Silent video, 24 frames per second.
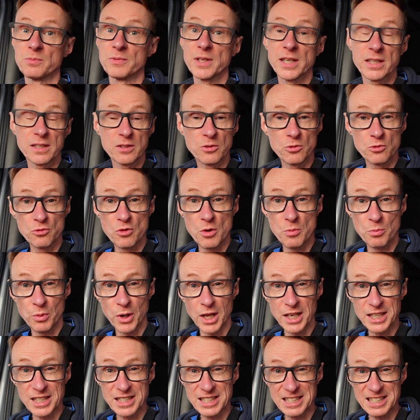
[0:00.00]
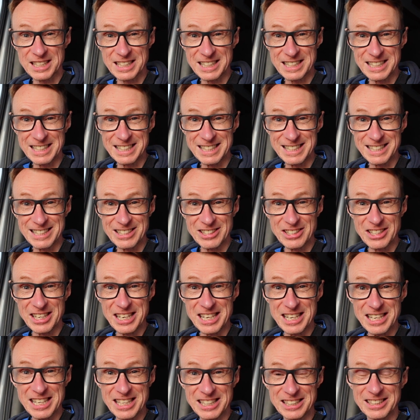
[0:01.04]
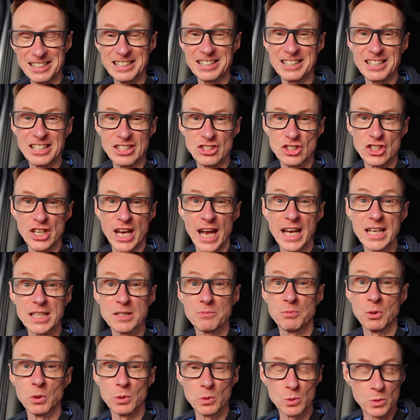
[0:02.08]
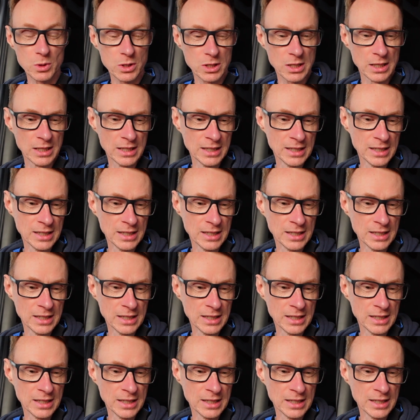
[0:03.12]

then I replaced the gear linkage cables,